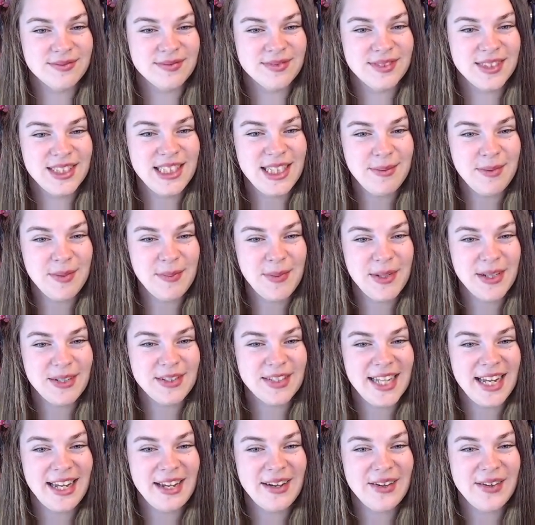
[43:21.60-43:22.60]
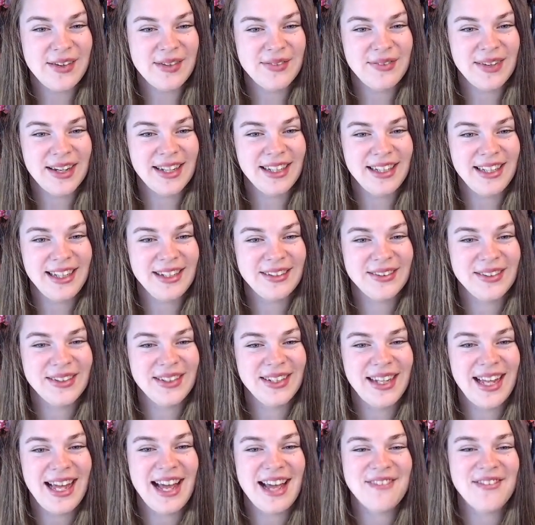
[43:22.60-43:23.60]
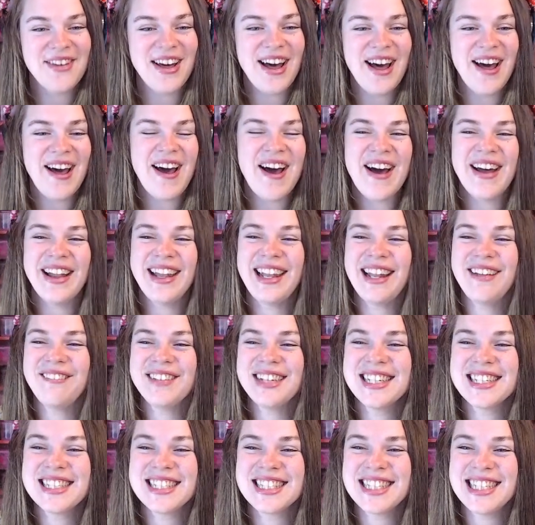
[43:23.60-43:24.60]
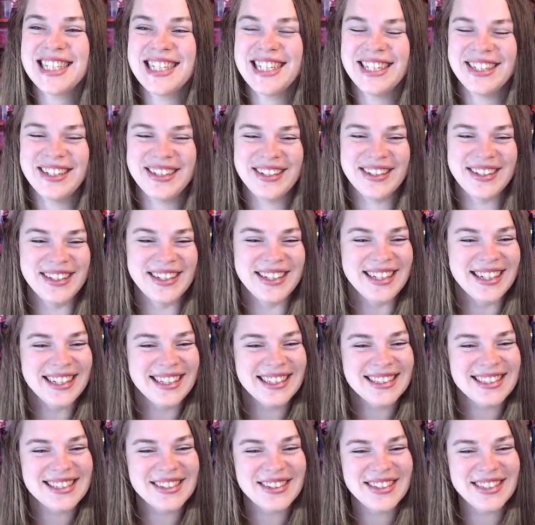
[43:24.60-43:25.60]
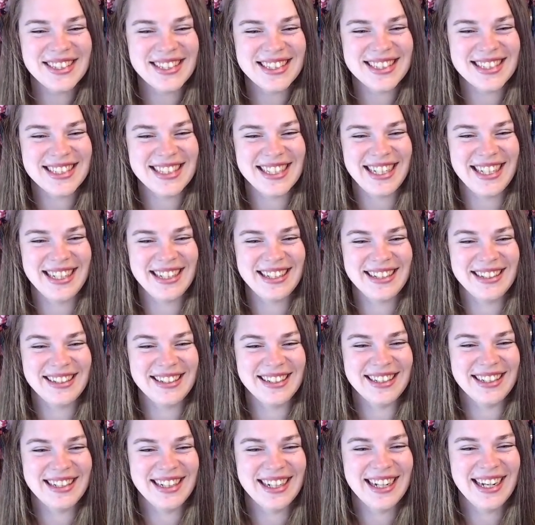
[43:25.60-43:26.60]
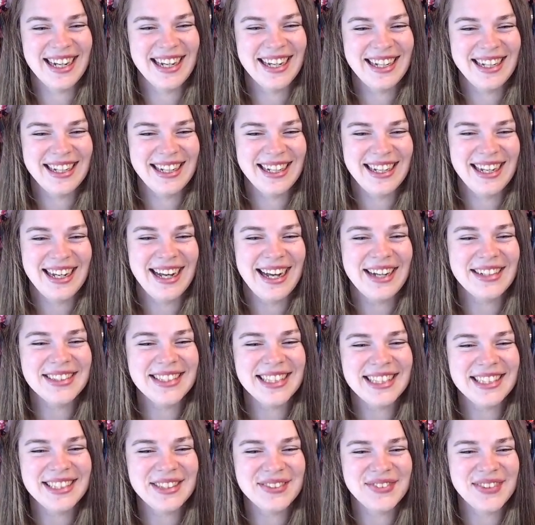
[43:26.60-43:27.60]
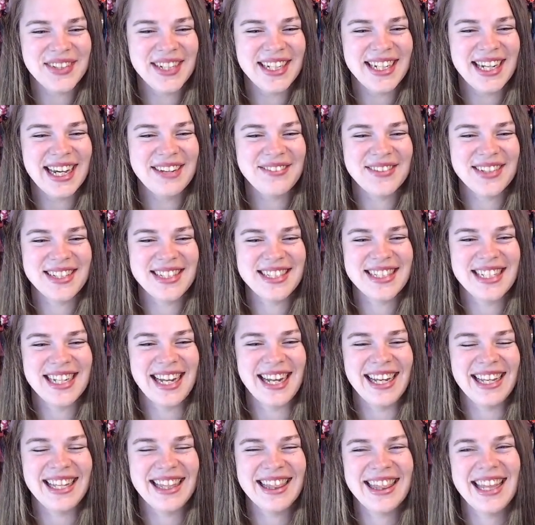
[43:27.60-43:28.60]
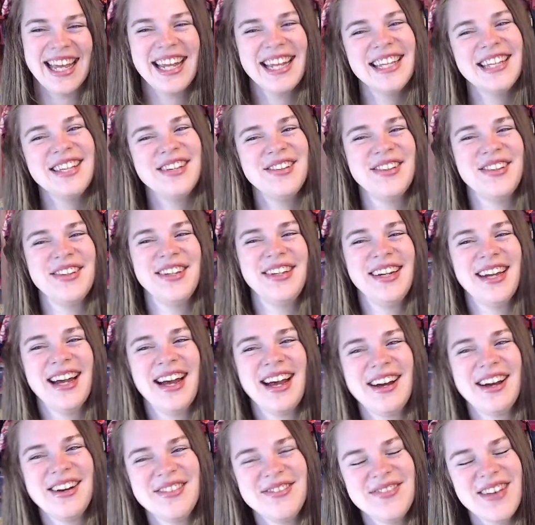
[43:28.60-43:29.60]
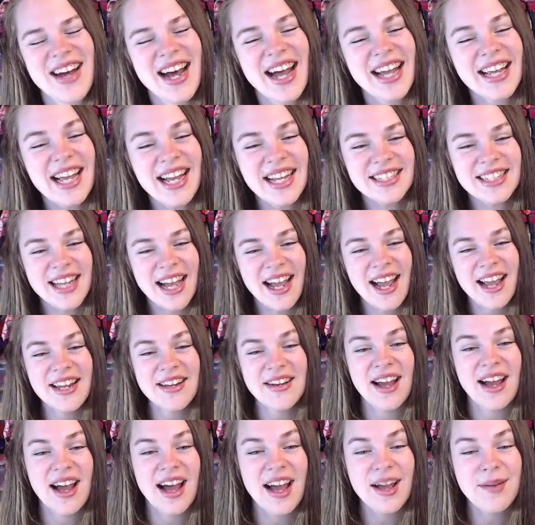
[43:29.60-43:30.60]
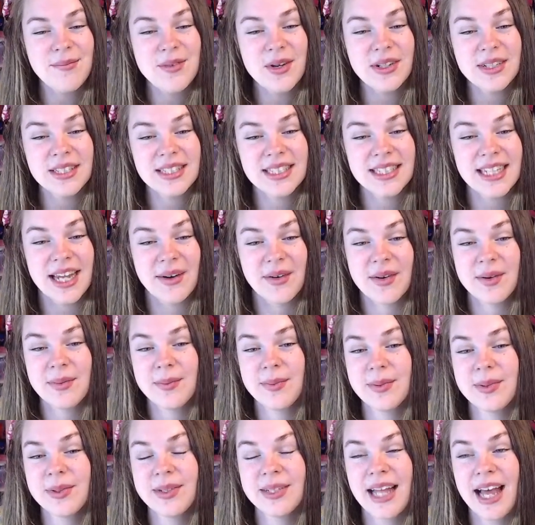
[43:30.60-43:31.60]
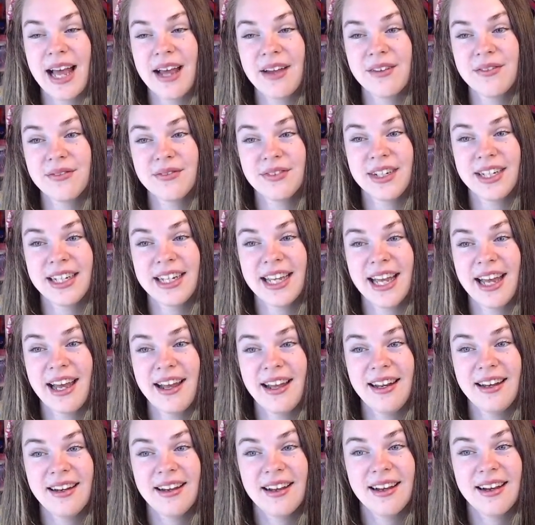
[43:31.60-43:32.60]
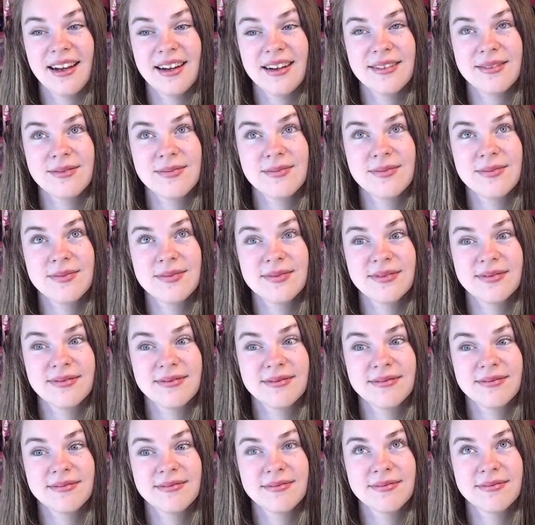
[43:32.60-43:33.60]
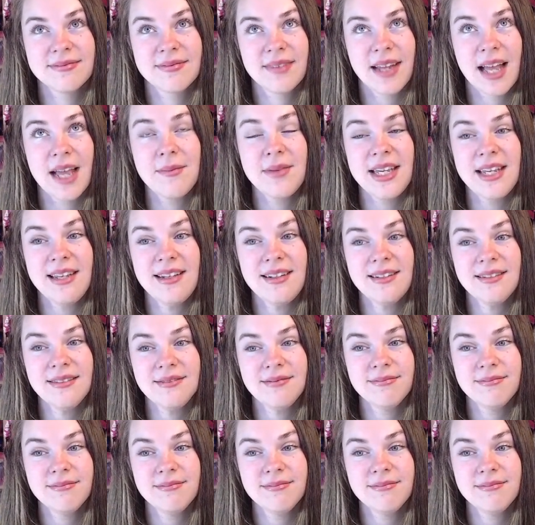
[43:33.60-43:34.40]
Chipped builds, hey all, finally caught you live. Ah, lovely to see you. So good to see you. I'll teach you FreeCAD one day. Thank you. I'm not terrible at FreeCAD. I mean,